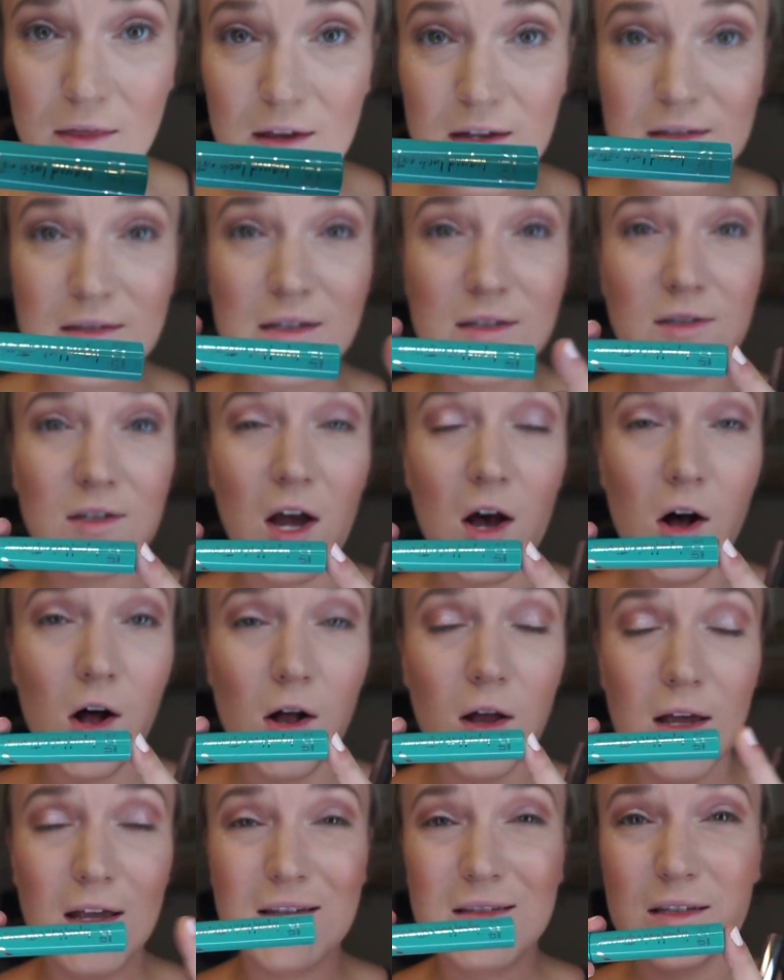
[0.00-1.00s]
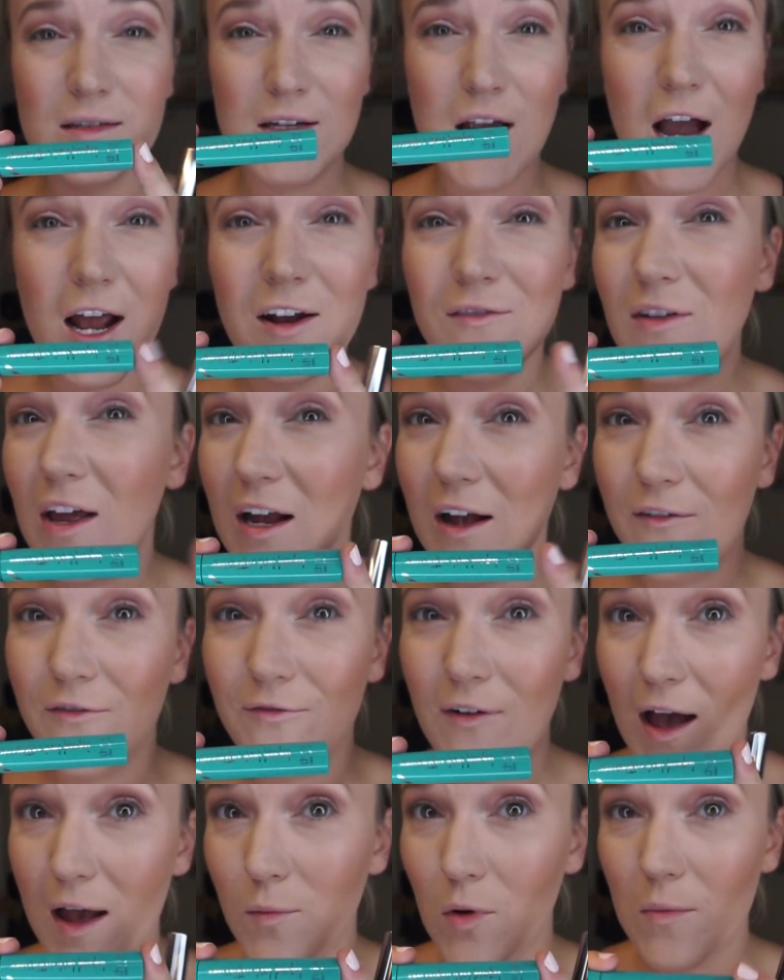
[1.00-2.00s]
This is called, it's kind of like a
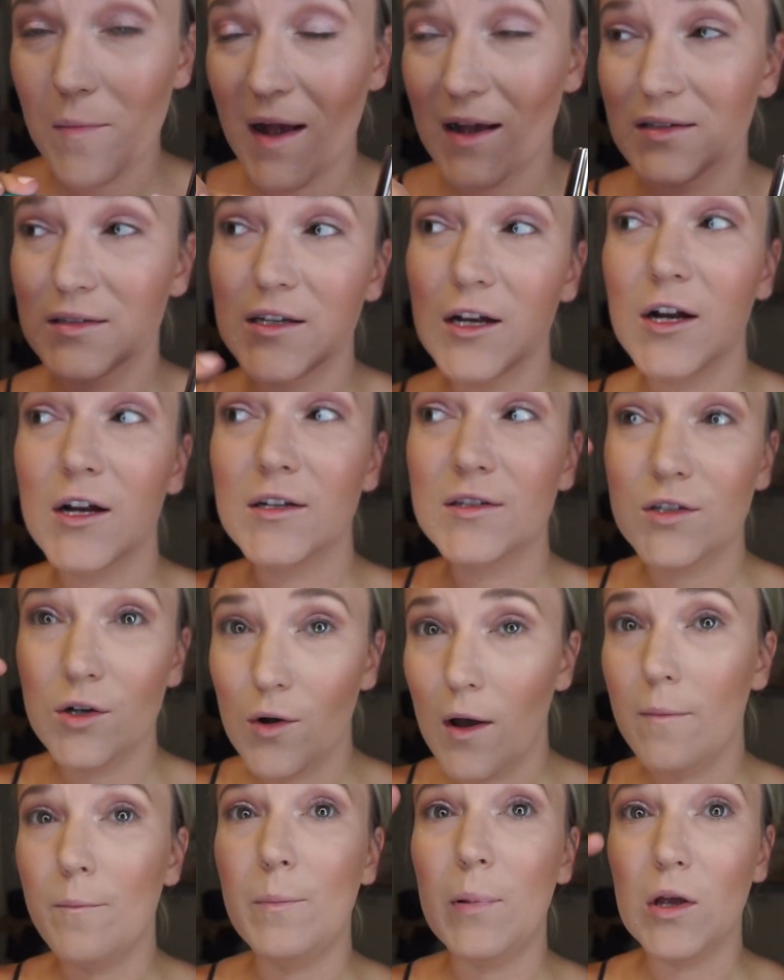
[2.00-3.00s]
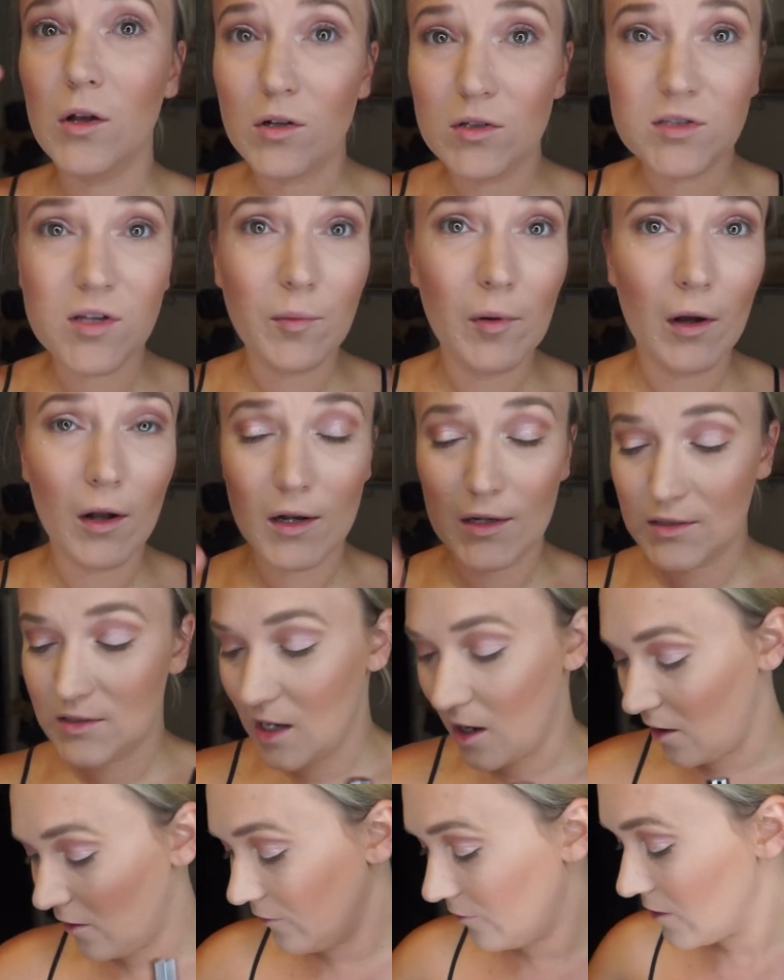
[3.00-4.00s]
fiber mascara, so it builds upon
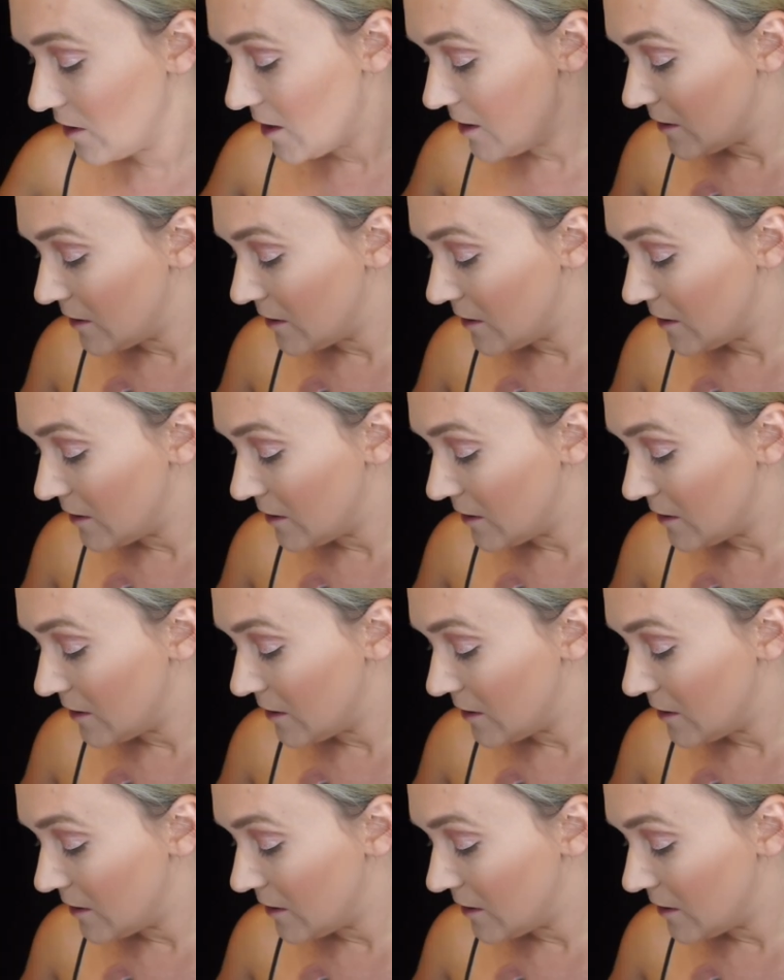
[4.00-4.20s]
itself.